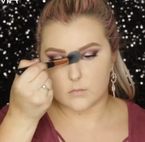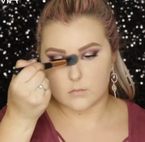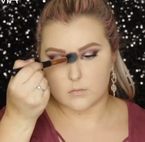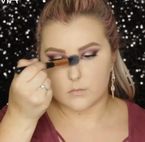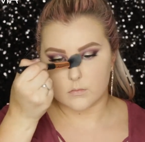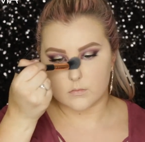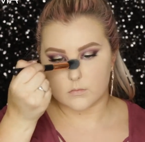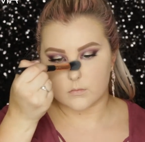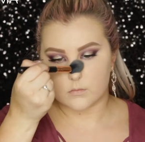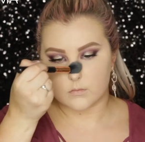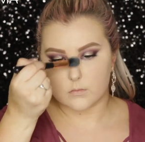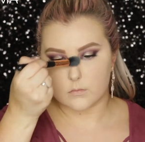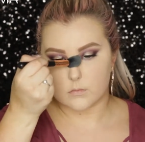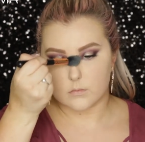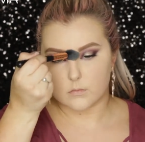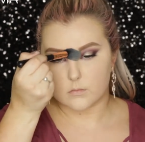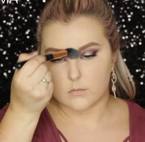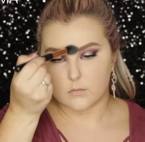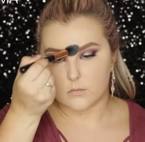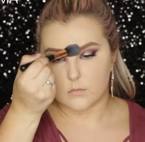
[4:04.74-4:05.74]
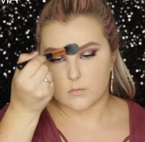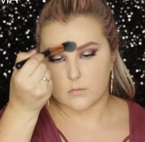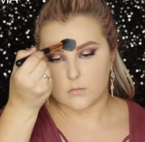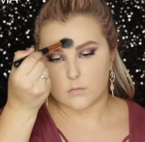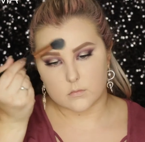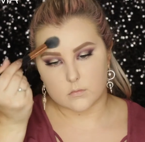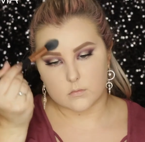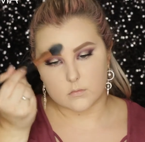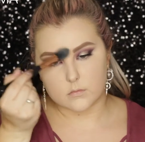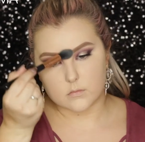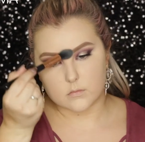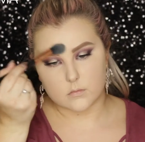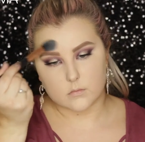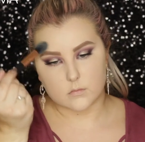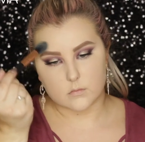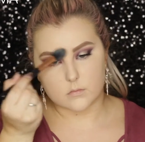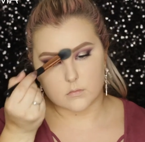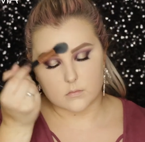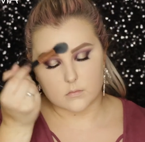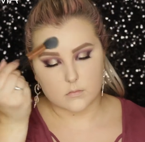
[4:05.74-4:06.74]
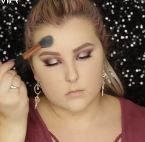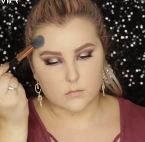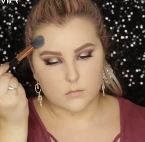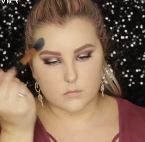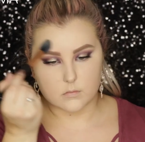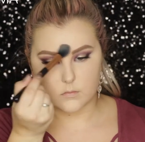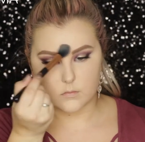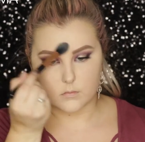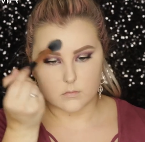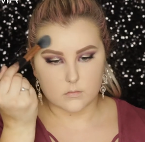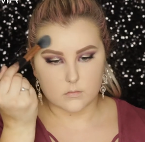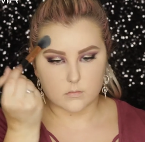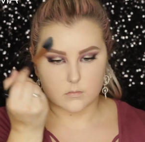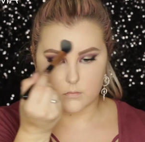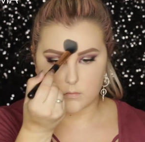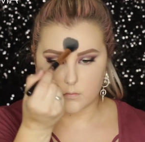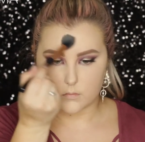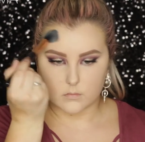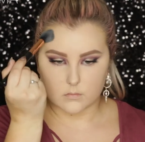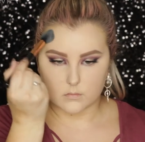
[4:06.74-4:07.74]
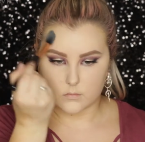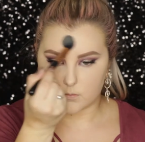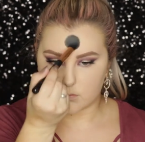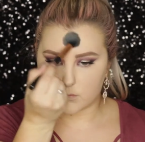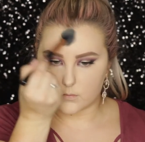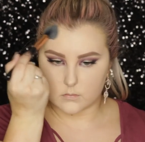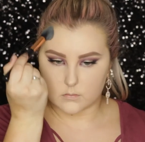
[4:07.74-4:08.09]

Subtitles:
(no one is talking)